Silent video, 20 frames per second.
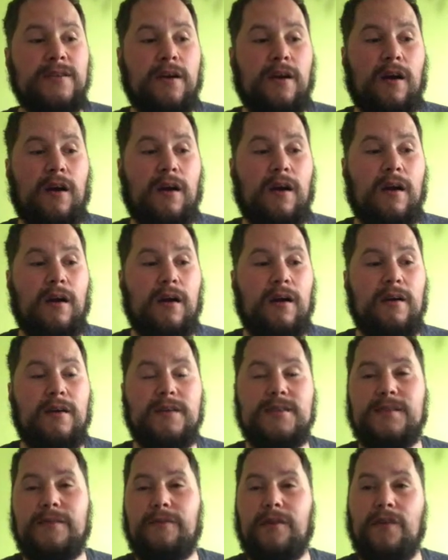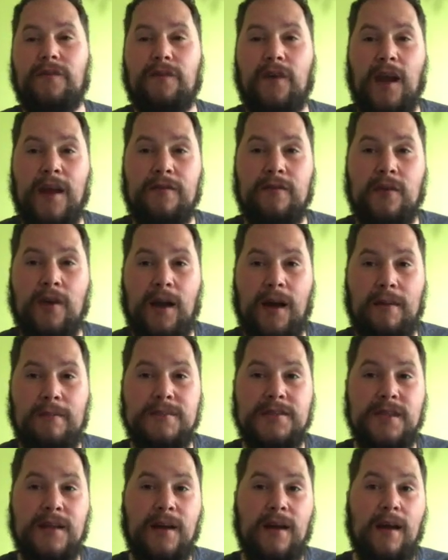are 75 grams.